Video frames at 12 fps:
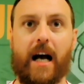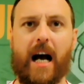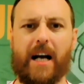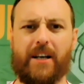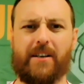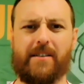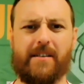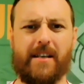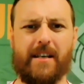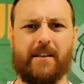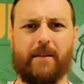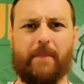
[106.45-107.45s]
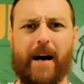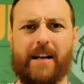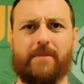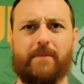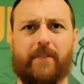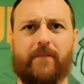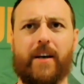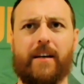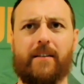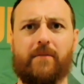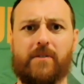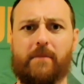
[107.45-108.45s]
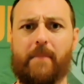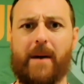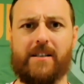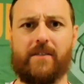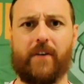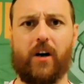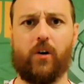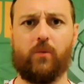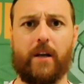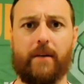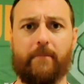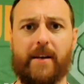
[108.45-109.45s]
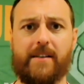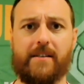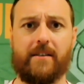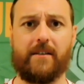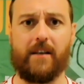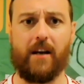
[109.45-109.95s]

And you could see in the Pats midfield, there was a massive hole with him missing.